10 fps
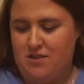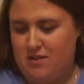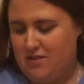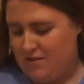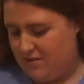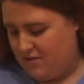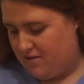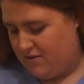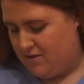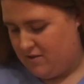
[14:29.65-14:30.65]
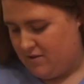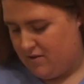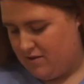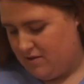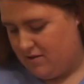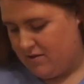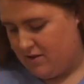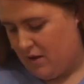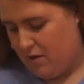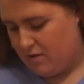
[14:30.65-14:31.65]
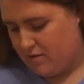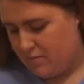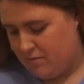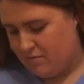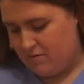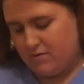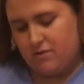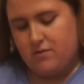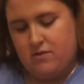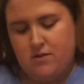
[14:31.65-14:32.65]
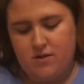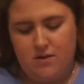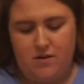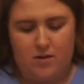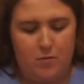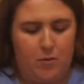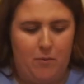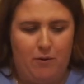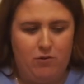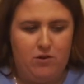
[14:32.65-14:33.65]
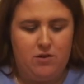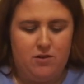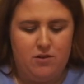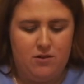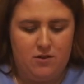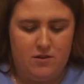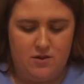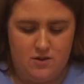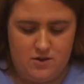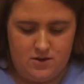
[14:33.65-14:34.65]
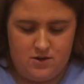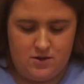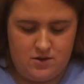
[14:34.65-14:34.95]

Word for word: I don't think it really matters. How hot is it? Is it on burn out? Probably not.